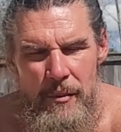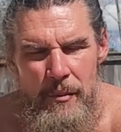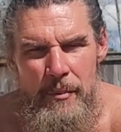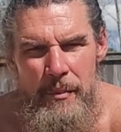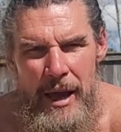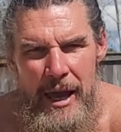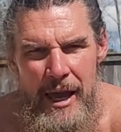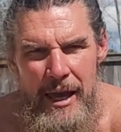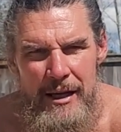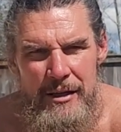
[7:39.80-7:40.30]

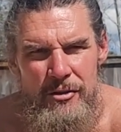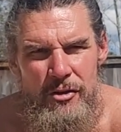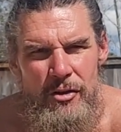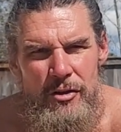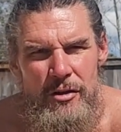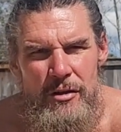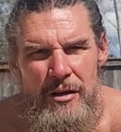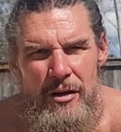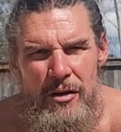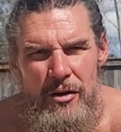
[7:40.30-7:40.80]
band
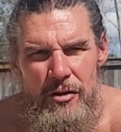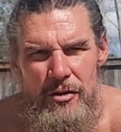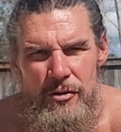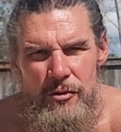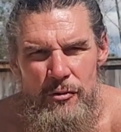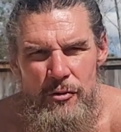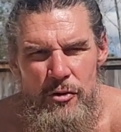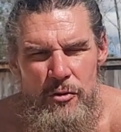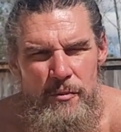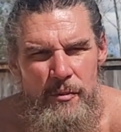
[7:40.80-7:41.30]
or
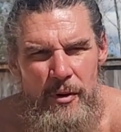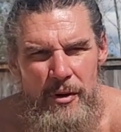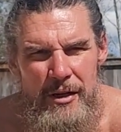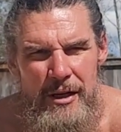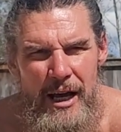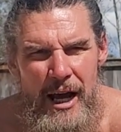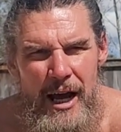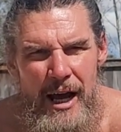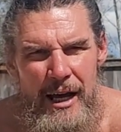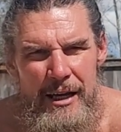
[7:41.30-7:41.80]
group or
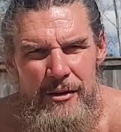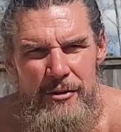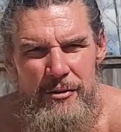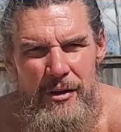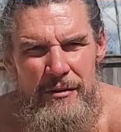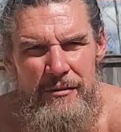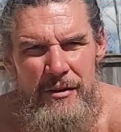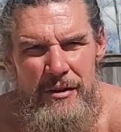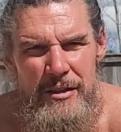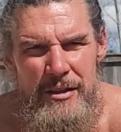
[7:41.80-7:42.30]
guy,
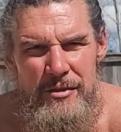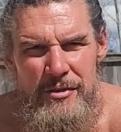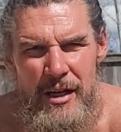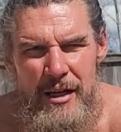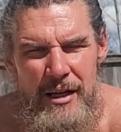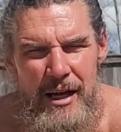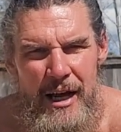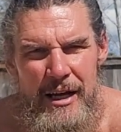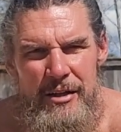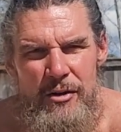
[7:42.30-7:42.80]
whoever it is.
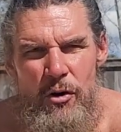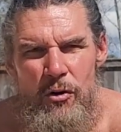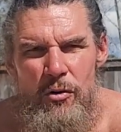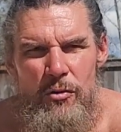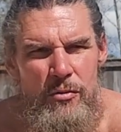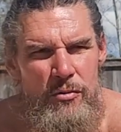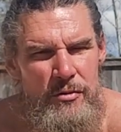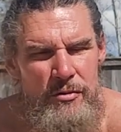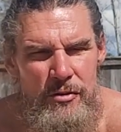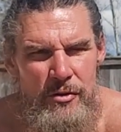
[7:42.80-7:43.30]
I
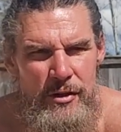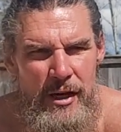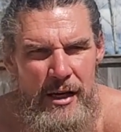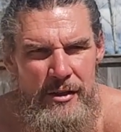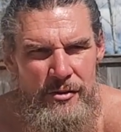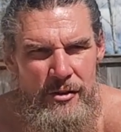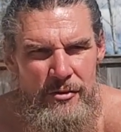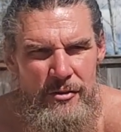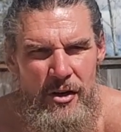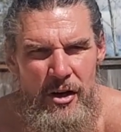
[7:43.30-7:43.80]
know you
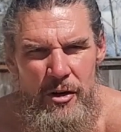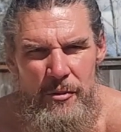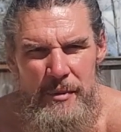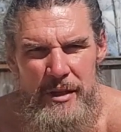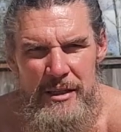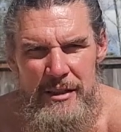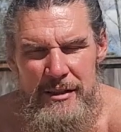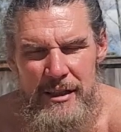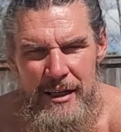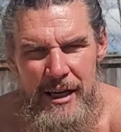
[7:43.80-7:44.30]
guys will tell
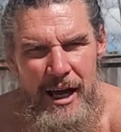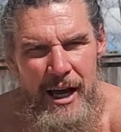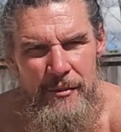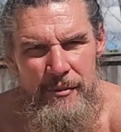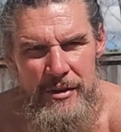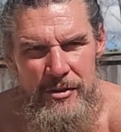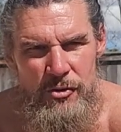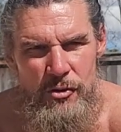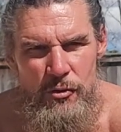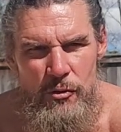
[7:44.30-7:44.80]
me in the
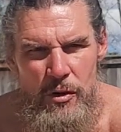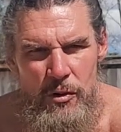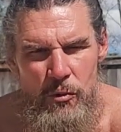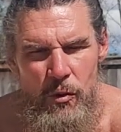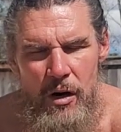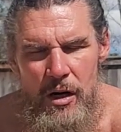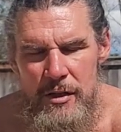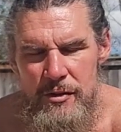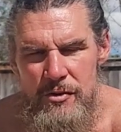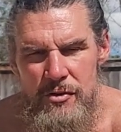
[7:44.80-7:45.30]
comments who it
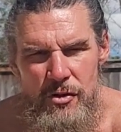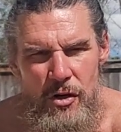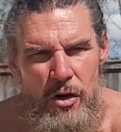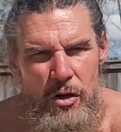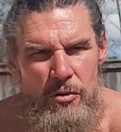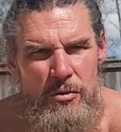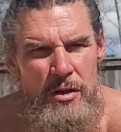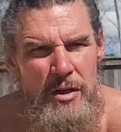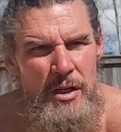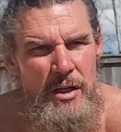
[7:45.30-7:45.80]
was.
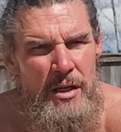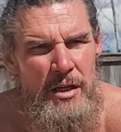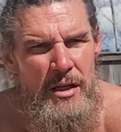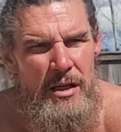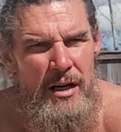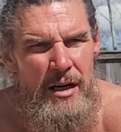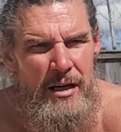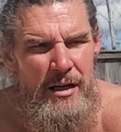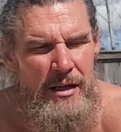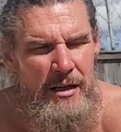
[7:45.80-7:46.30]
So
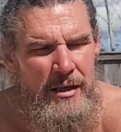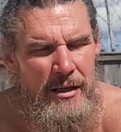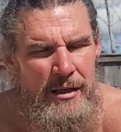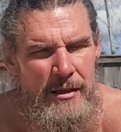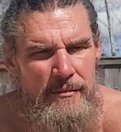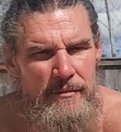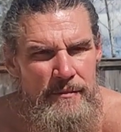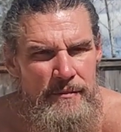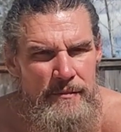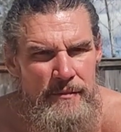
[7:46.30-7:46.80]

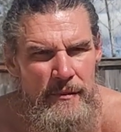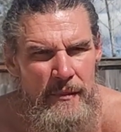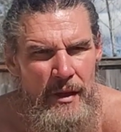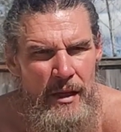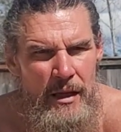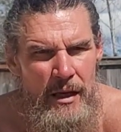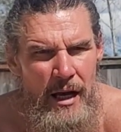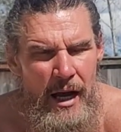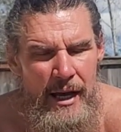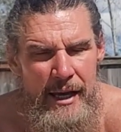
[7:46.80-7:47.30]

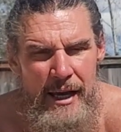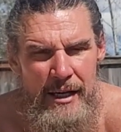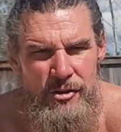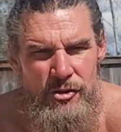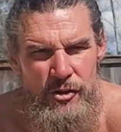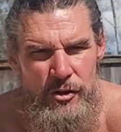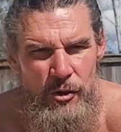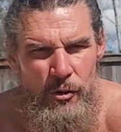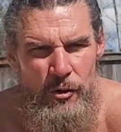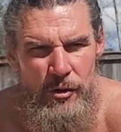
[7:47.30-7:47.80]
I
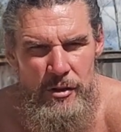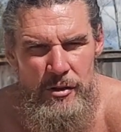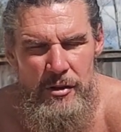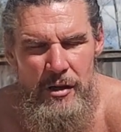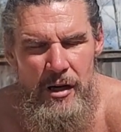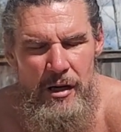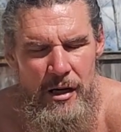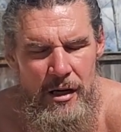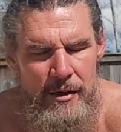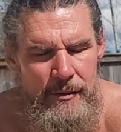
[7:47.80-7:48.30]
actually ordered,
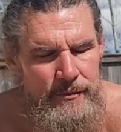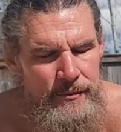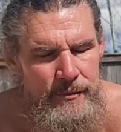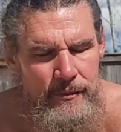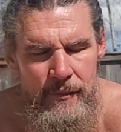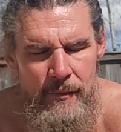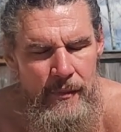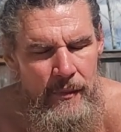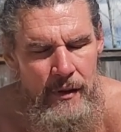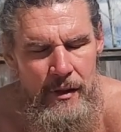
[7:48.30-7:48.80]

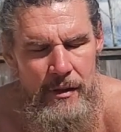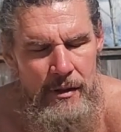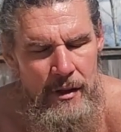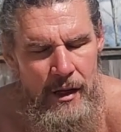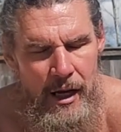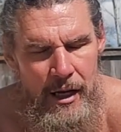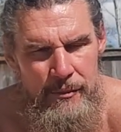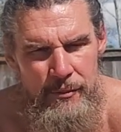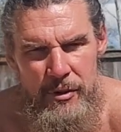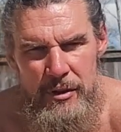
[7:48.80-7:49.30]

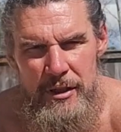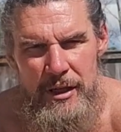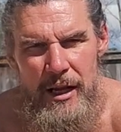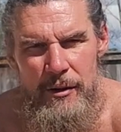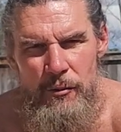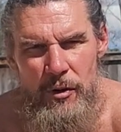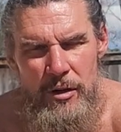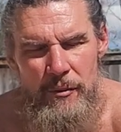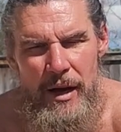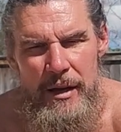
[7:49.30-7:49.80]
I put it on
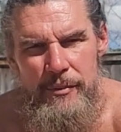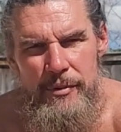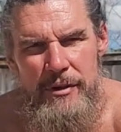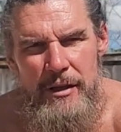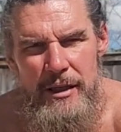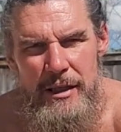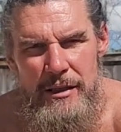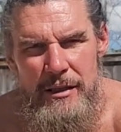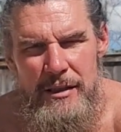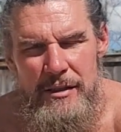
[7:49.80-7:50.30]
one of my
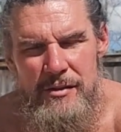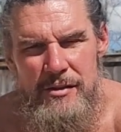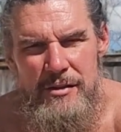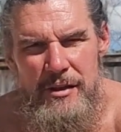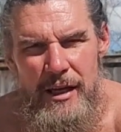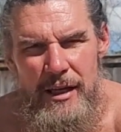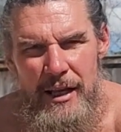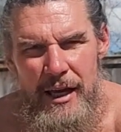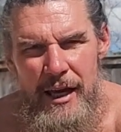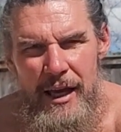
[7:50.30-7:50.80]
playlists
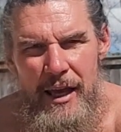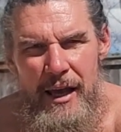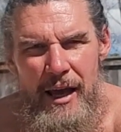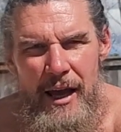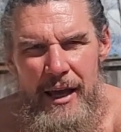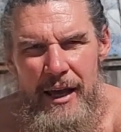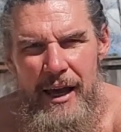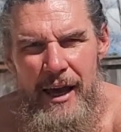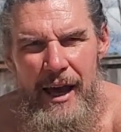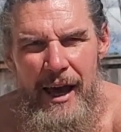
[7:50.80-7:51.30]
that I
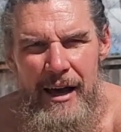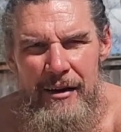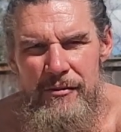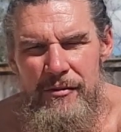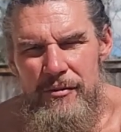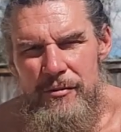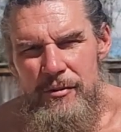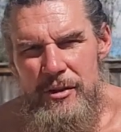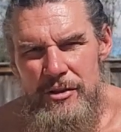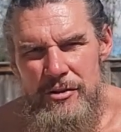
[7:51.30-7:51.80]
have,
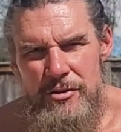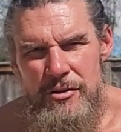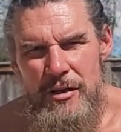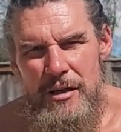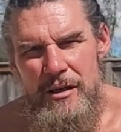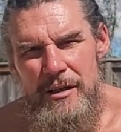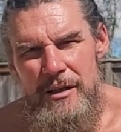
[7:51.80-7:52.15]
which